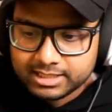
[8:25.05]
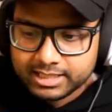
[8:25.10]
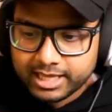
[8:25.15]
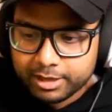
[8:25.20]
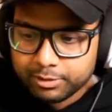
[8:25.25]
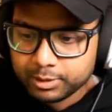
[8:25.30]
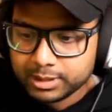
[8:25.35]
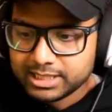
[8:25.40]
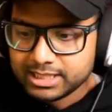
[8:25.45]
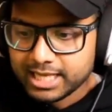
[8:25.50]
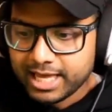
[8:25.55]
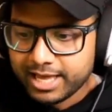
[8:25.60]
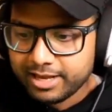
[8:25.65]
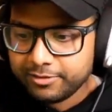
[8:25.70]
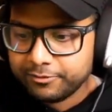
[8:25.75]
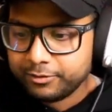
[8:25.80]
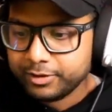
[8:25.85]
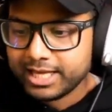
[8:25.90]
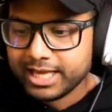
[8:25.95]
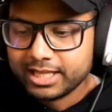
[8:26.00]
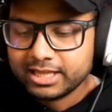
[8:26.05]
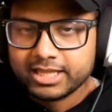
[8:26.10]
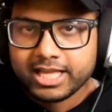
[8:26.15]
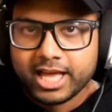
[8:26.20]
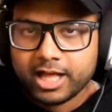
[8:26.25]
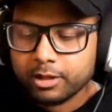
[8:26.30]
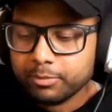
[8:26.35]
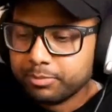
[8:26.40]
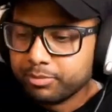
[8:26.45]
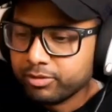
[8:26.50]
Like we said, if you get the
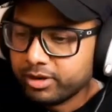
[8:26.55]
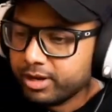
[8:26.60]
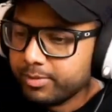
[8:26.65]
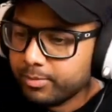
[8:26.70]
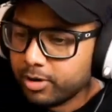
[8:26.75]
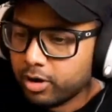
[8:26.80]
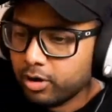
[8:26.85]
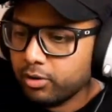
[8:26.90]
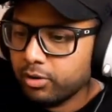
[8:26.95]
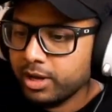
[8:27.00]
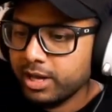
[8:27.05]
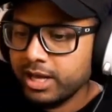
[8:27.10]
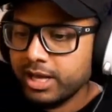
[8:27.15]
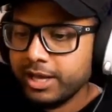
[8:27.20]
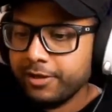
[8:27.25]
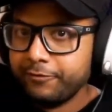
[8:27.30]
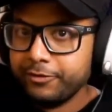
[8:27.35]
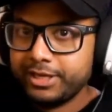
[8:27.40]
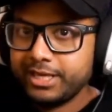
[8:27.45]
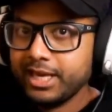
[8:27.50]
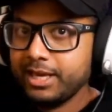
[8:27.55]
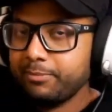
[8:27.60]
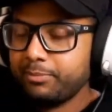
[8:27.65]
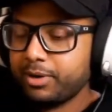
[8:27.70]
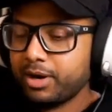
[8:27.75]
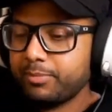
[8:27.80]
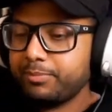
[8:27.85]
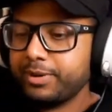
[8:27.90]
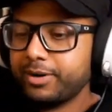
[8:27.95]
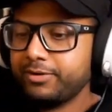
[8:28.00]
El Primo, if you get
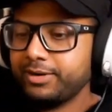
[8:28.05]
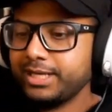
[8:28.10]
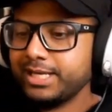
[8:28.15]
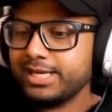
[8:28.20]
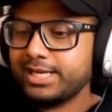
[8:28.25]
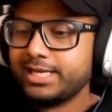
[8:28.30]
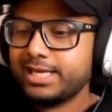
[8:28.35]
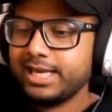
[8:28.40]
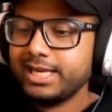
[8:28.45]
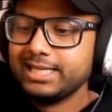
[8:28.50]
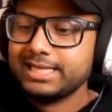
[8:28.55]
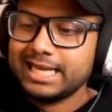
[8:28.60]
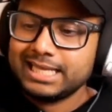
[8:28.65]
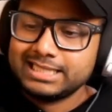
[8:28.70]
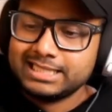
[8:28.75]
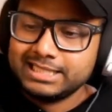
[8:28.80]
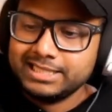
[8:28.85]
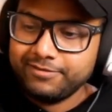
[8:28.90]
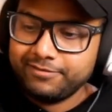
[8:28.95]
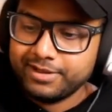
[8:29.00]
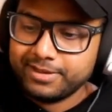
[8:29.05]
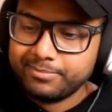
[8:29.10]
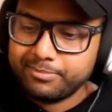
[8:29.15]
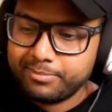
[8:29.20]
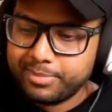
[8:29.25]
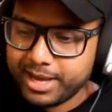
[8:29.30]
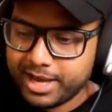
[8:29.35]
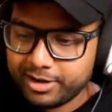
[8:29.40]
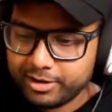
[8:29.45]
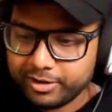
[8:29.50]
Barbarian King, that's even
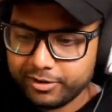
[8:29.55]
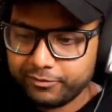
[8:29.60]
better.